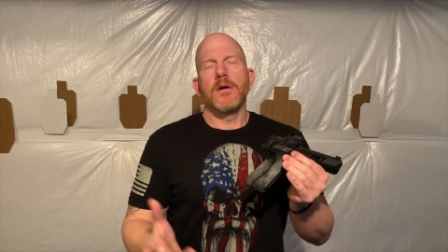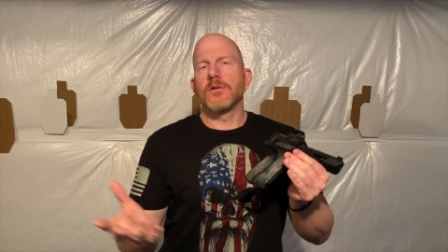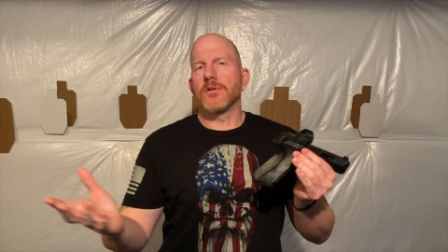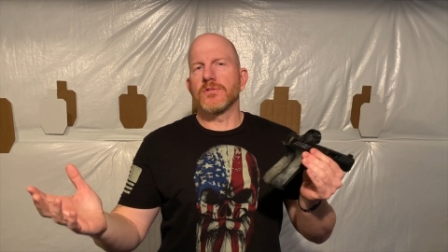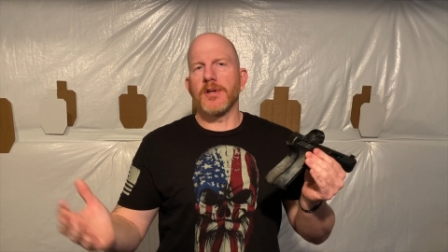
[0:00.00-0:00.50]

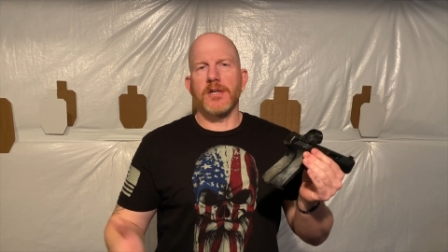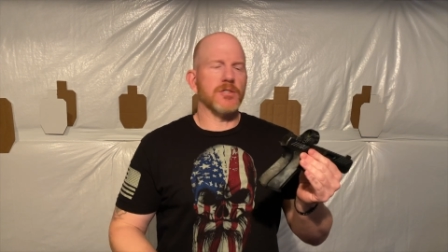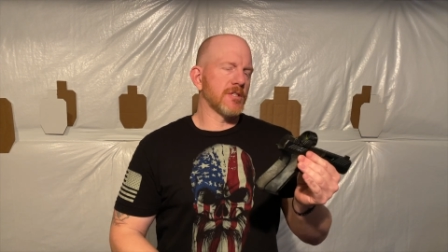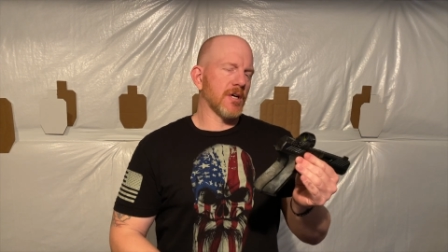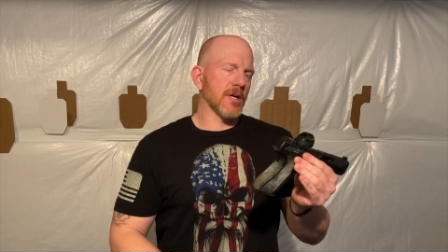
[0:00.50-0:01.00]
In those videos,
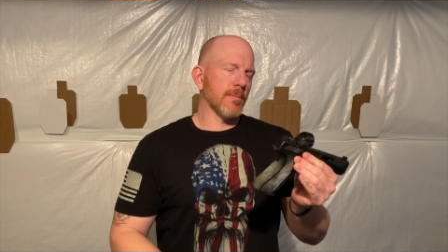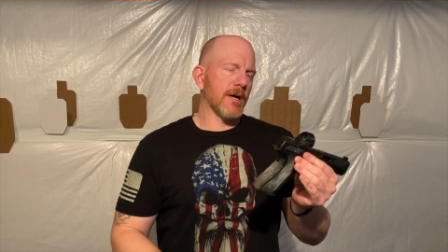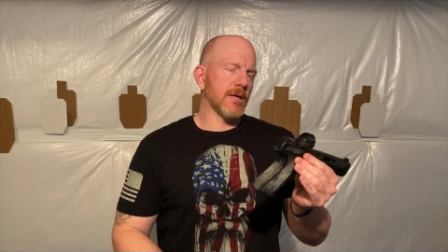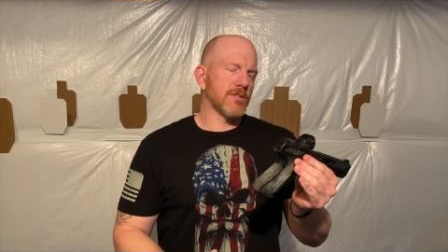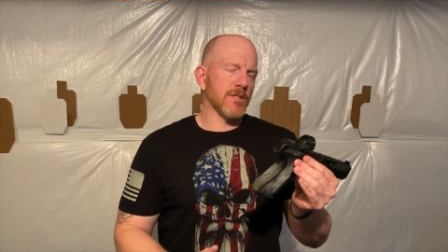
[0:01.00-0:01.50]
I talk
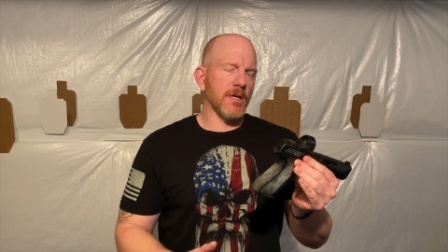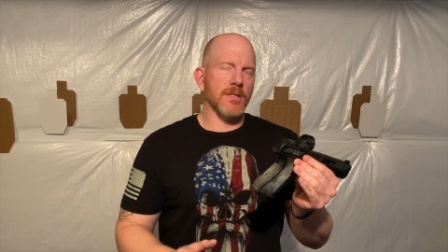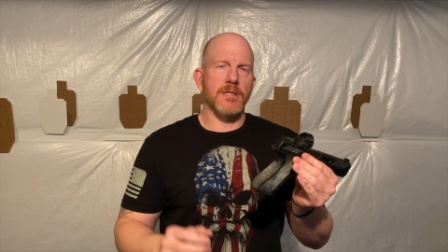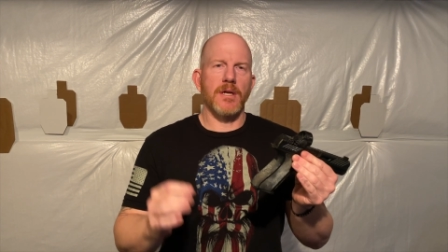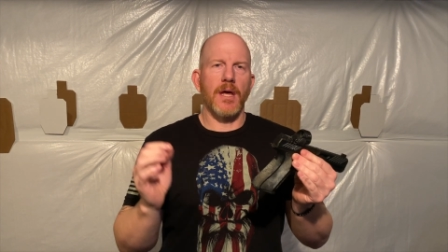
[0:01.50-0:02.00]
about uh,
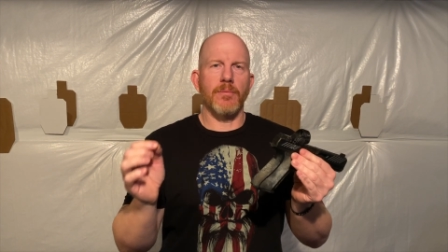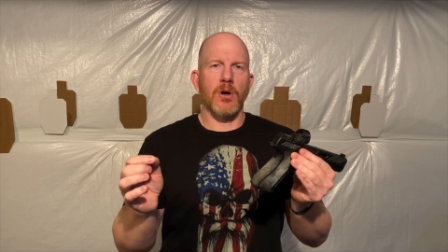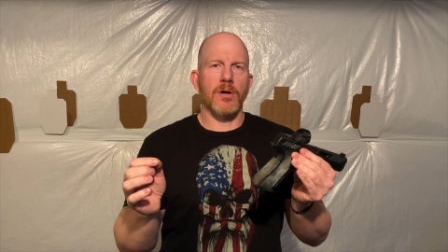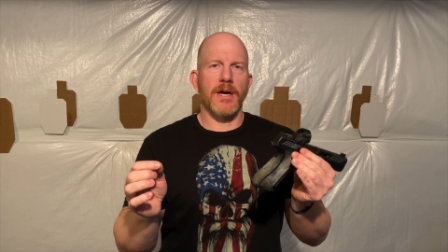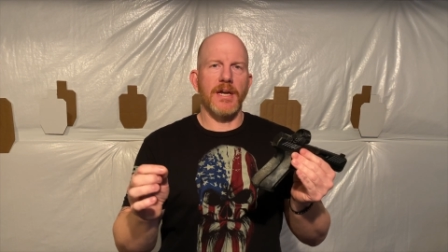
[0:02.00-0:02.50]
the
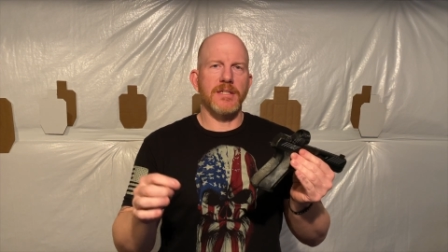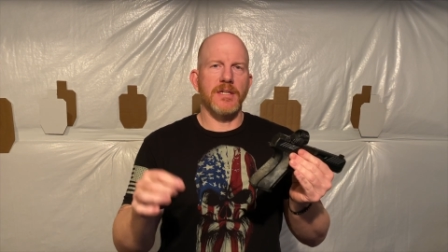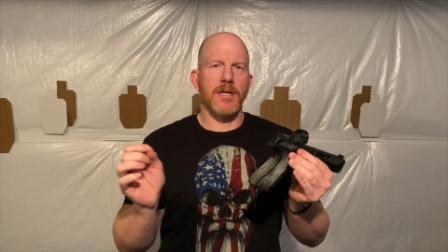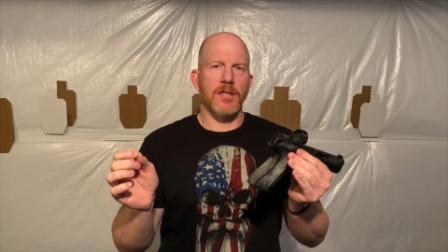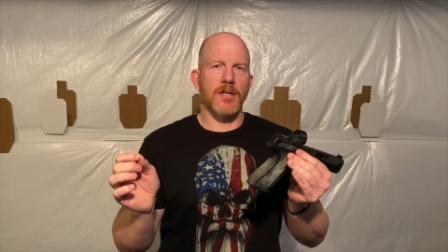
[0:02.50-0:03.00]

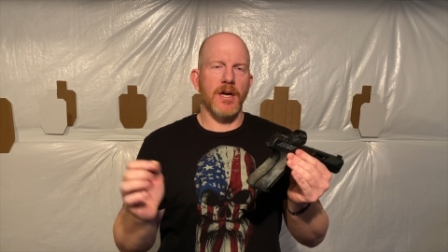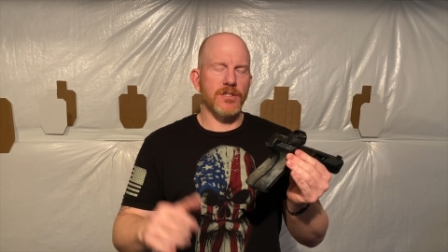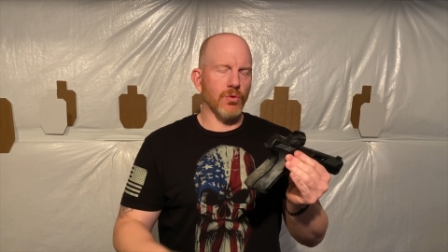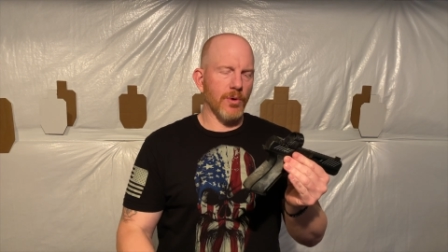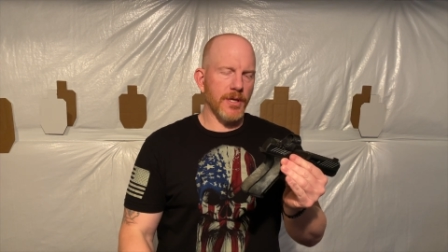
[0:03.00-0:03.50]
MR918 and the
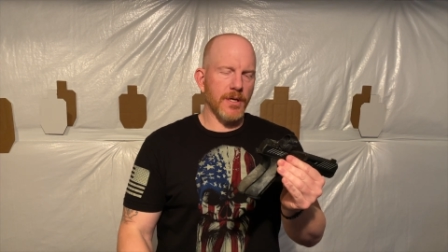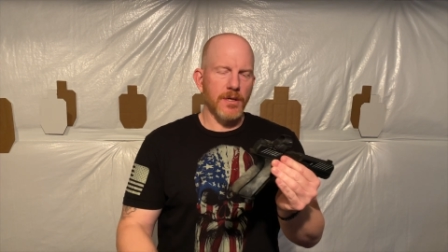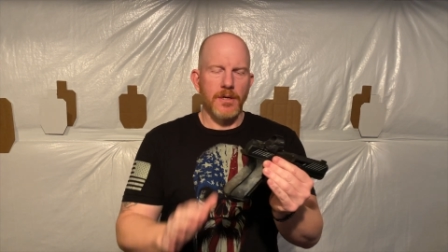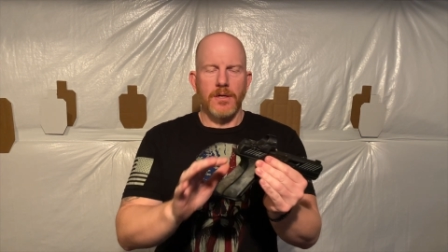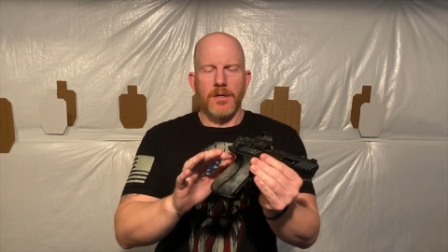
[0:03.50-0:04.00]
920,
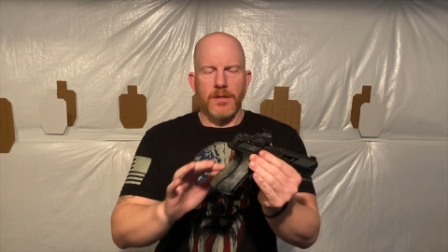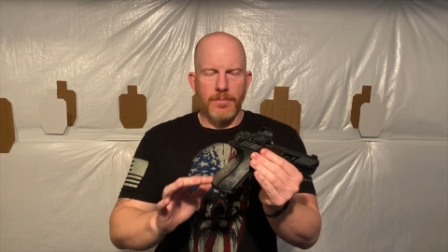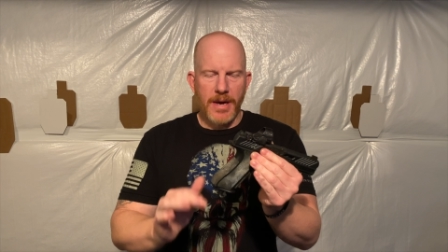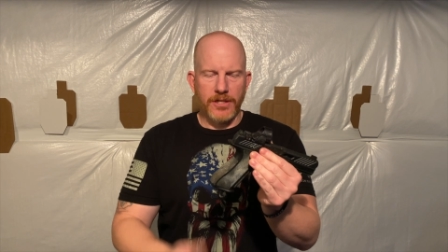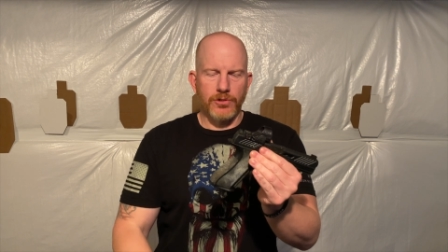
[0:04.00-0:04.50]
the
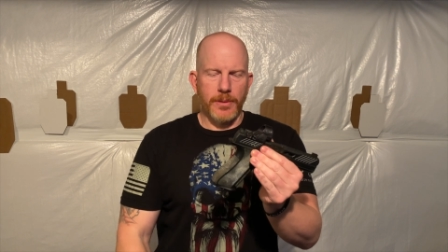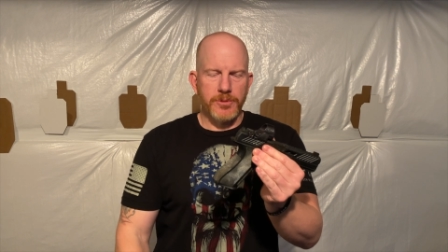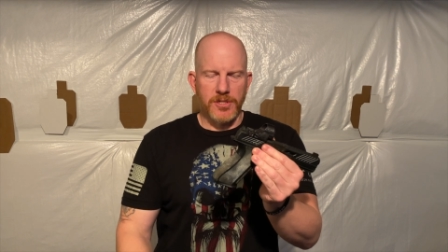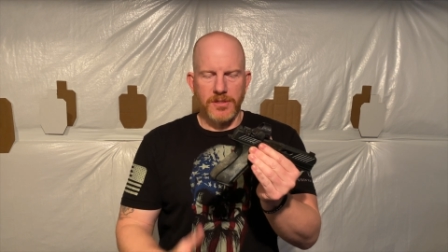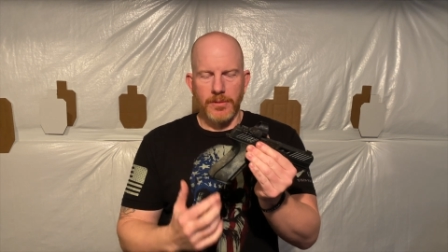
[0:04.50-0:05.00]
backstrap
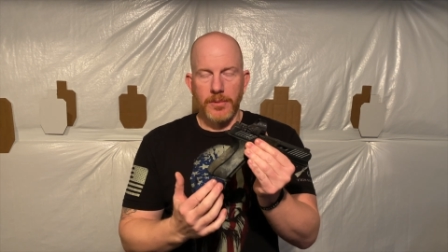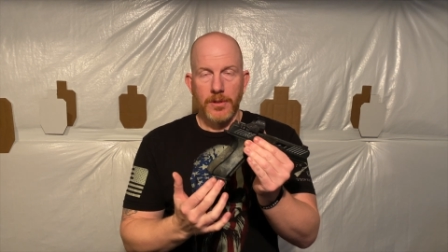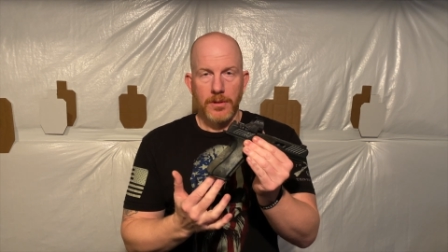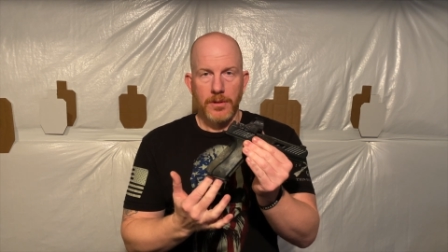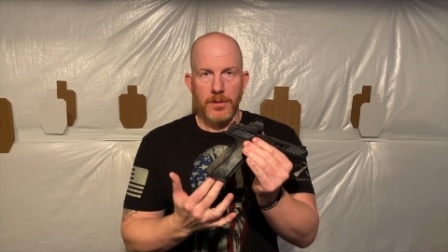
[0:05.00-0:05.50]
system,
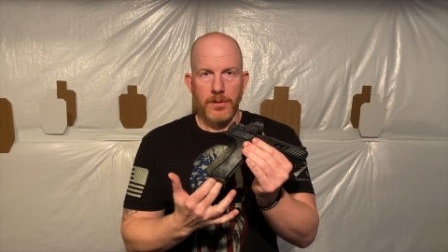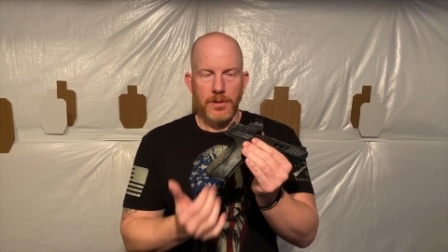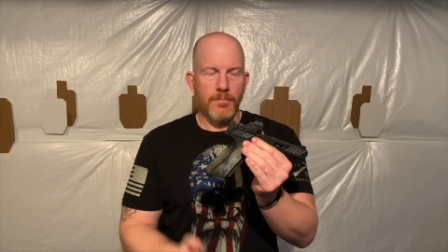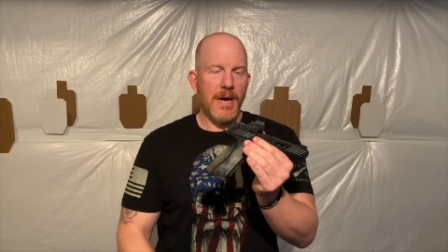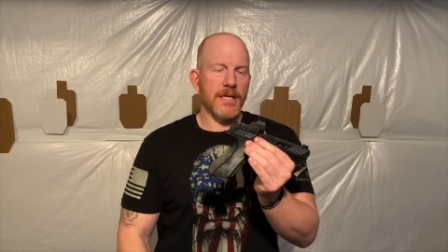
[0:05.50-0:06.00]

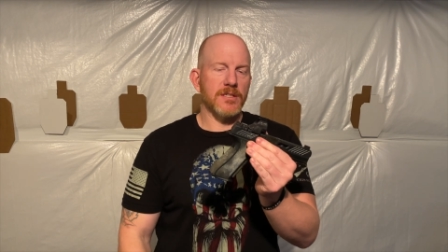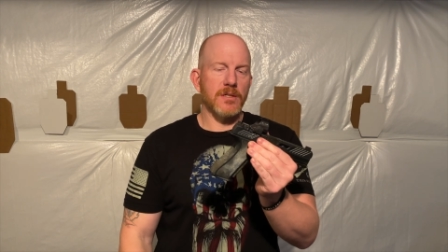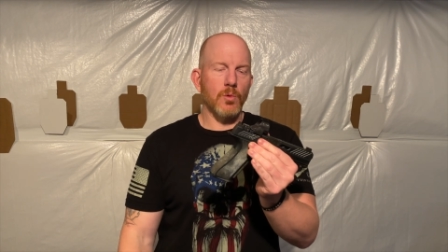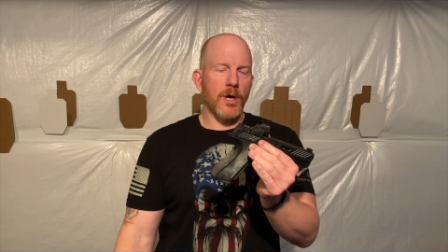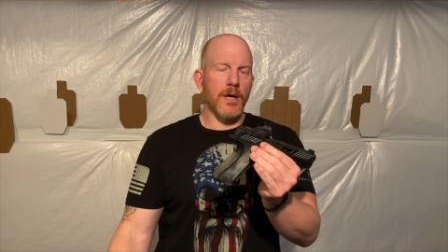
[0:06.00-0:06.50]

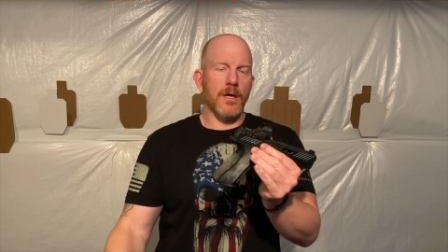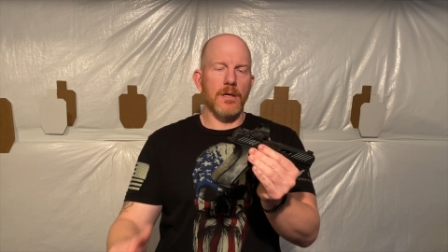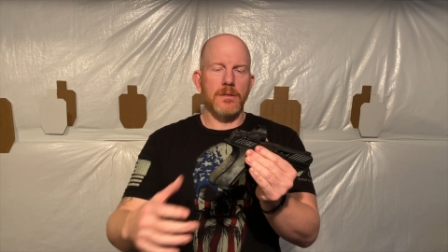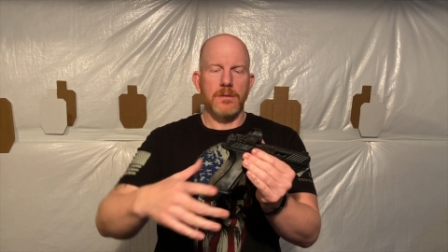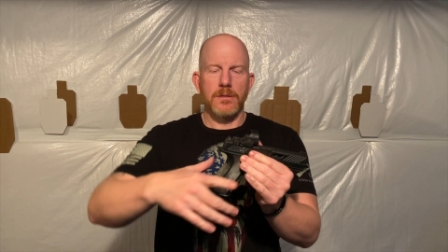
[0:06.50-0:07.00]
magazine well,